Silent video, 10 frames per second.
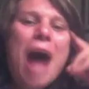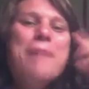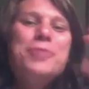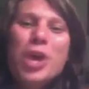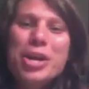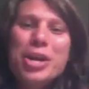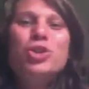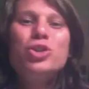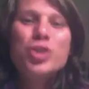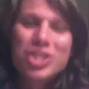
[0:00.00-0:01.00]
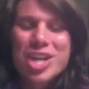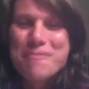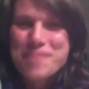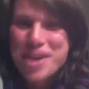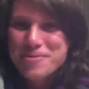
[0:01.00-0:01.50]
I'm trying to drink
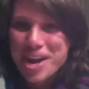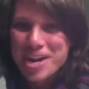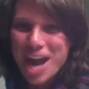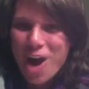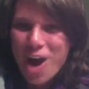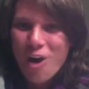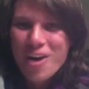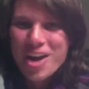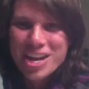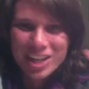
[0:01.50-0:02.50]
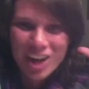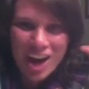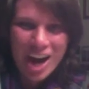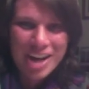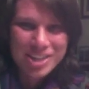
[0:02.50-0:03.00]
champagne right now in a
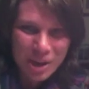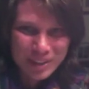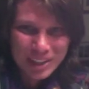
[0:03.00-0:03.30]
hot tub.